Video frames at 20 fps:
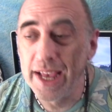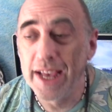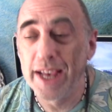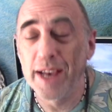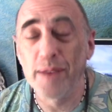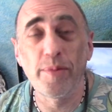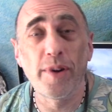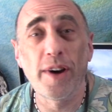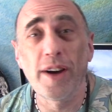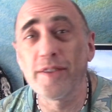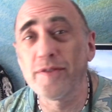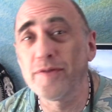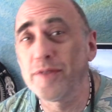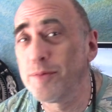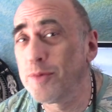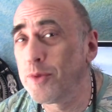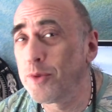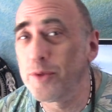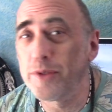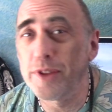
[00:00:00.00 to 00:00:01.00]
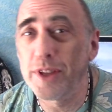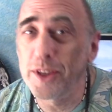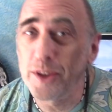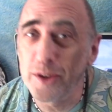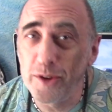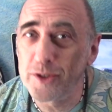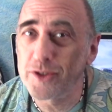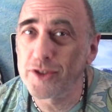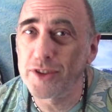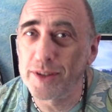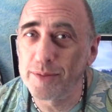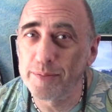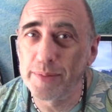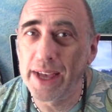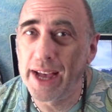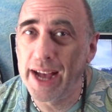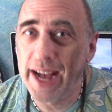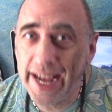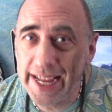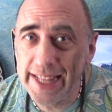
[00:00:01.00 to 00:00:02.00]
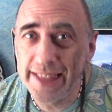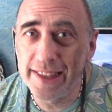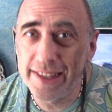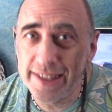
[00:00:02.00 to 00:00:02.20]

Apart from all the usual behind